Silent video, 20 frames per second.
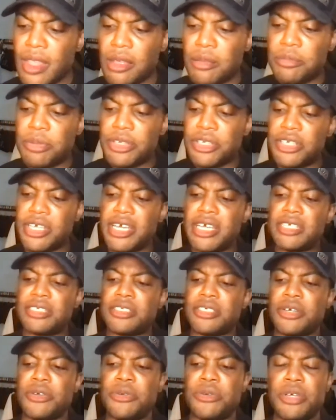But yeah,
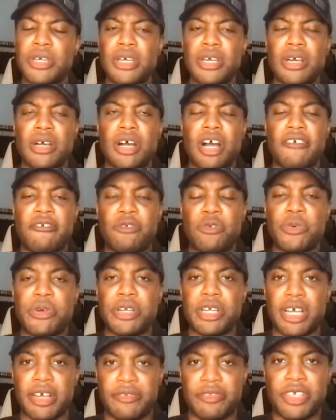so I
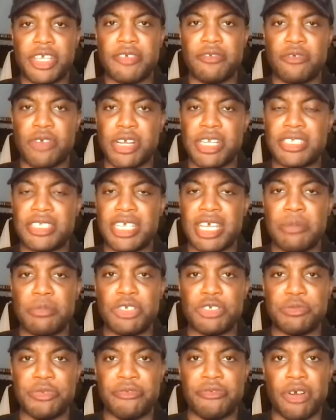thought I have to give credit to
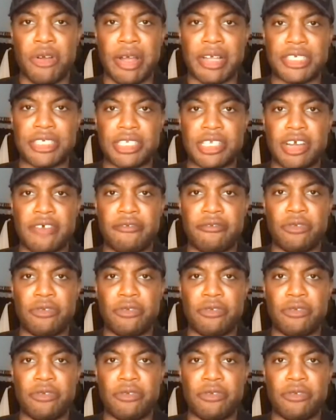Emil Smith-Rowe, actually.